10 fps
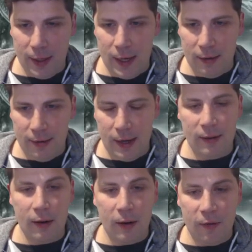Calandis, yeah.
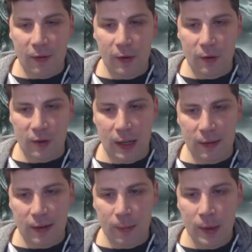So I got a fair few shards
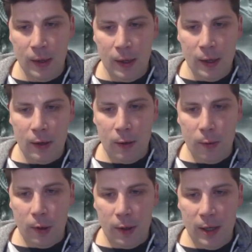of him. Got to
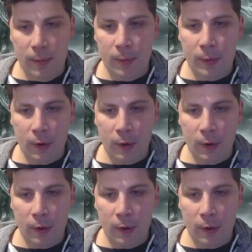work on him.